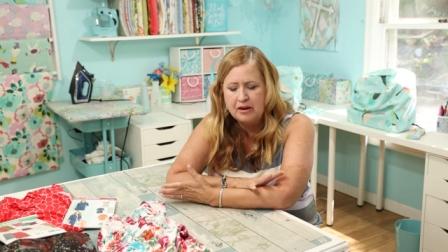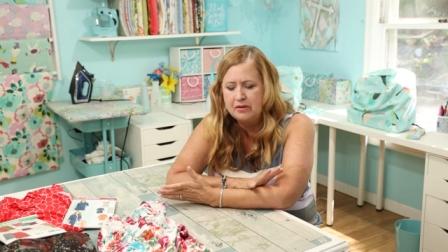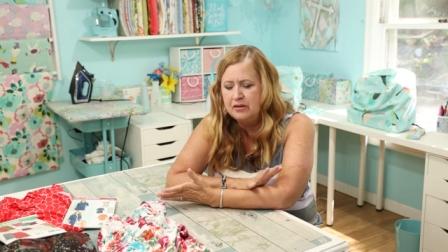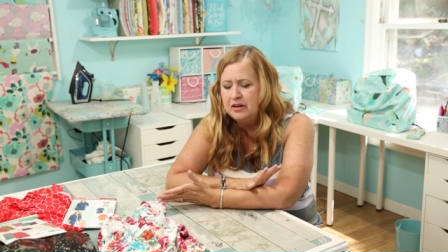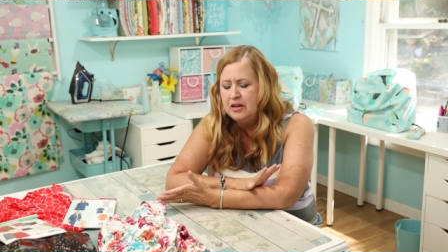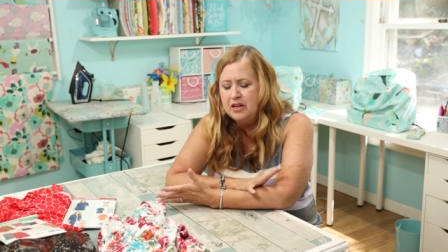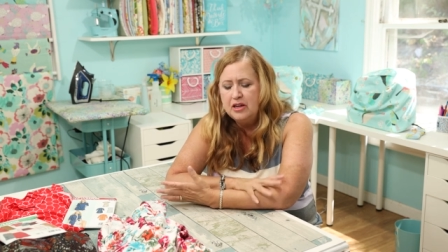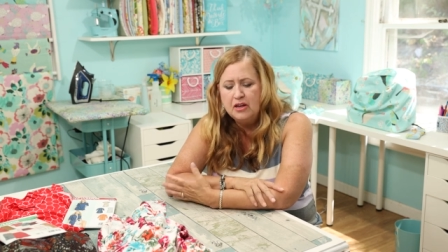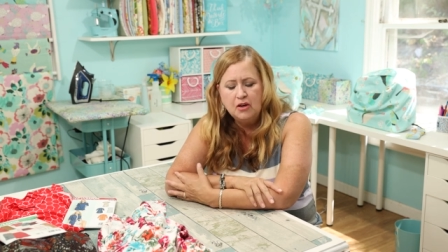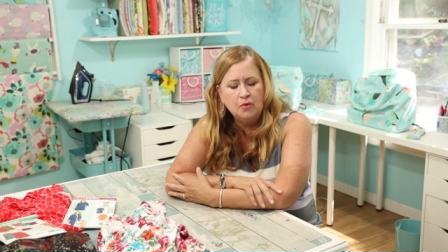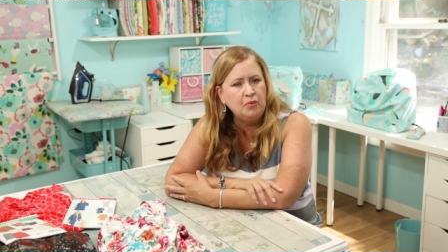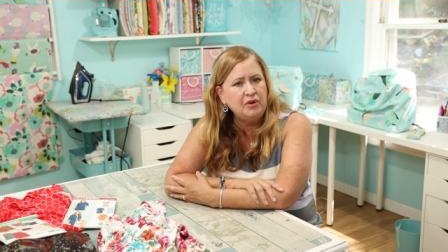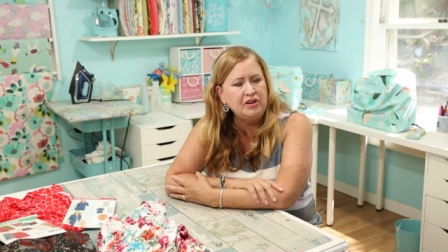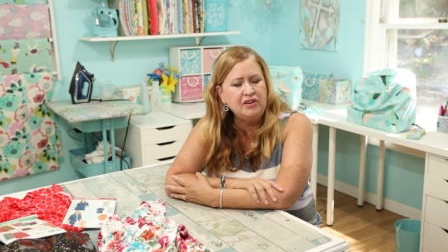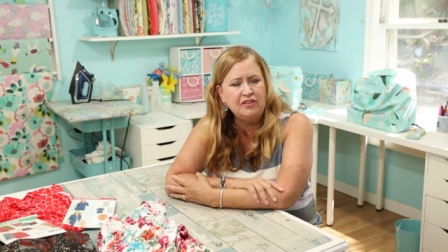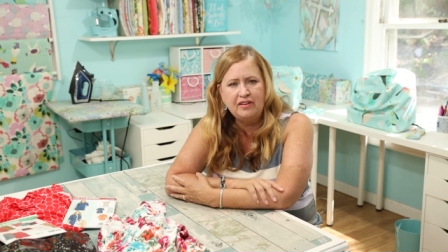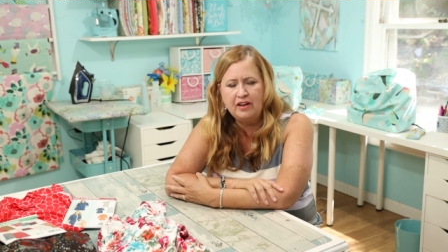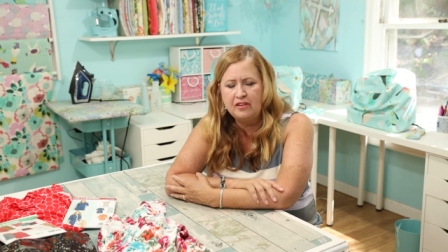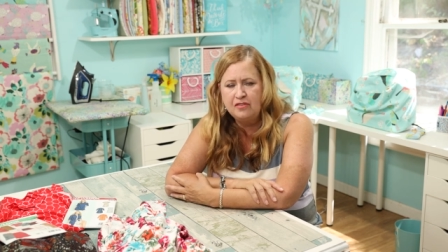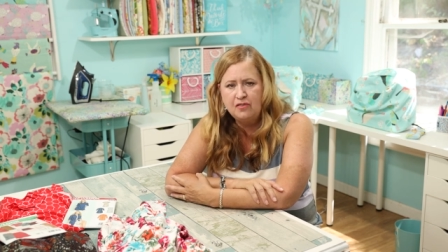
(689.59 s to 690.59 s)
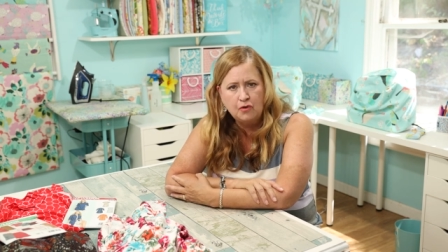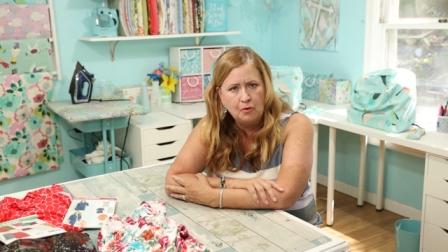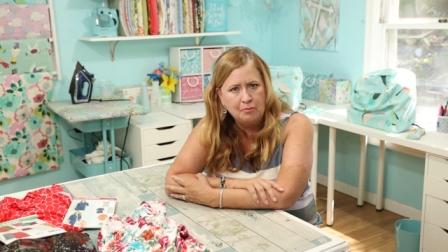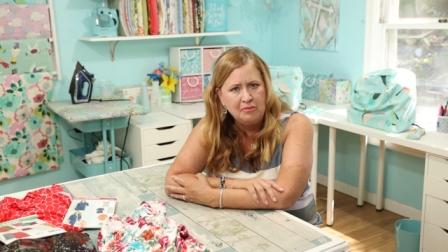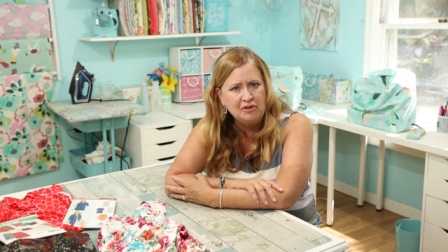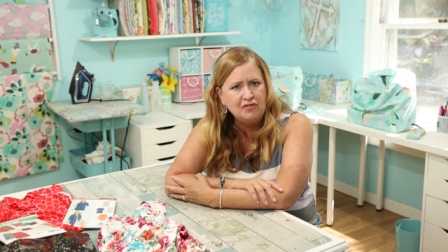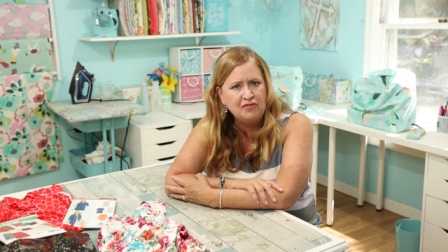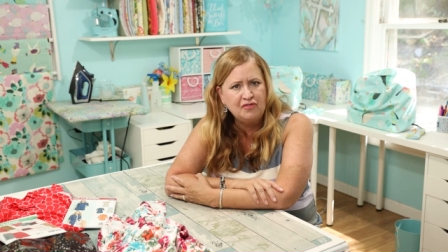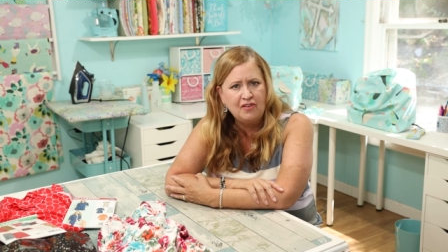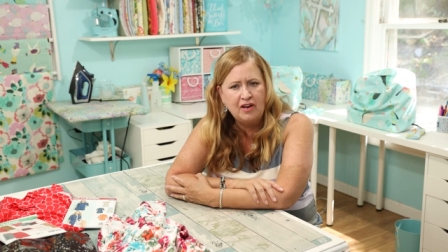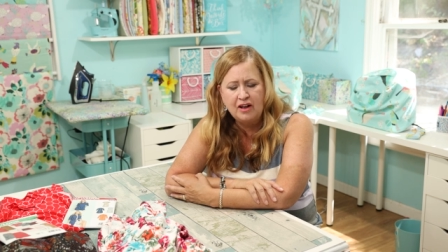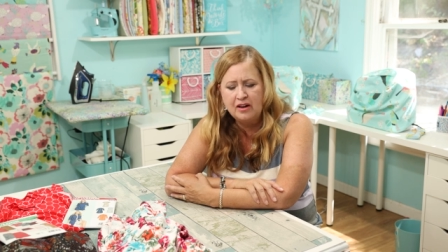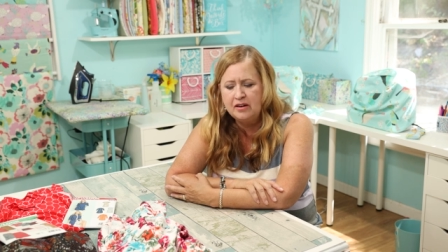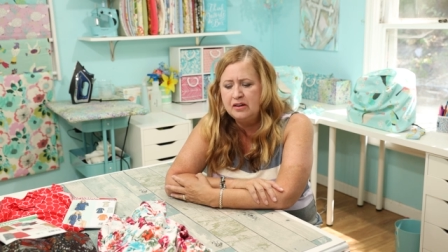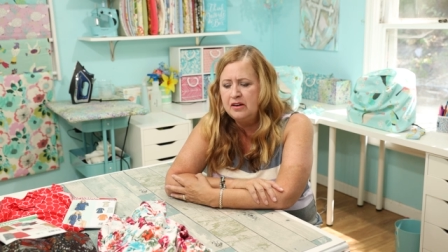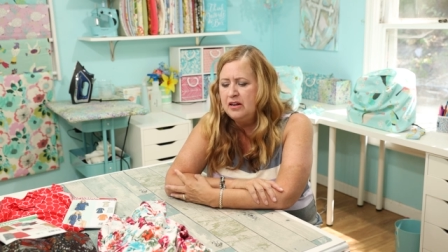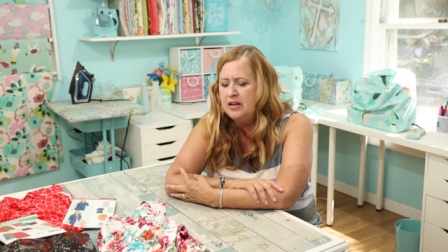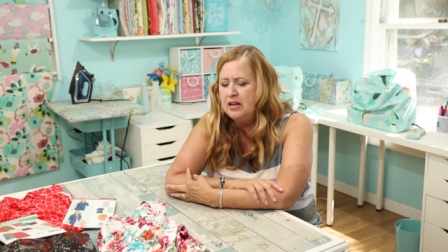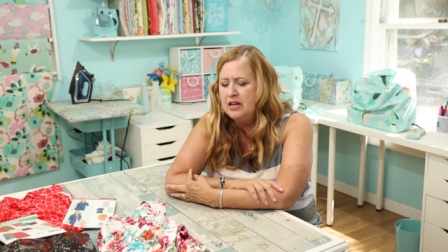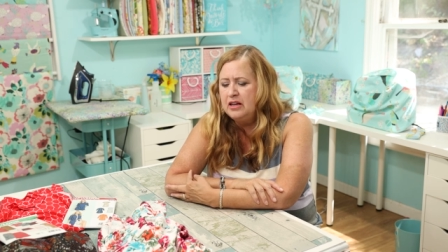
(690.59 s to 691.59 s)
And we just had so much
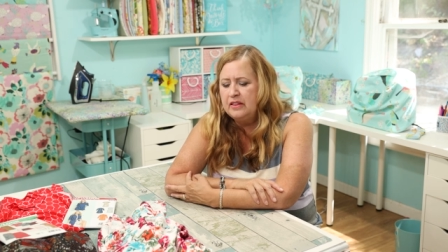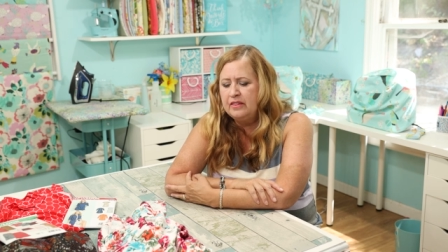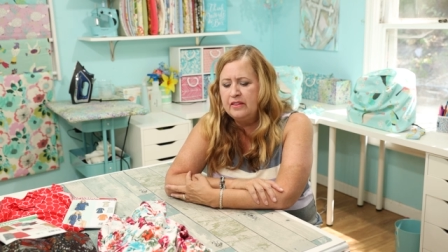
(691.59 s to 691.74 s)
fun.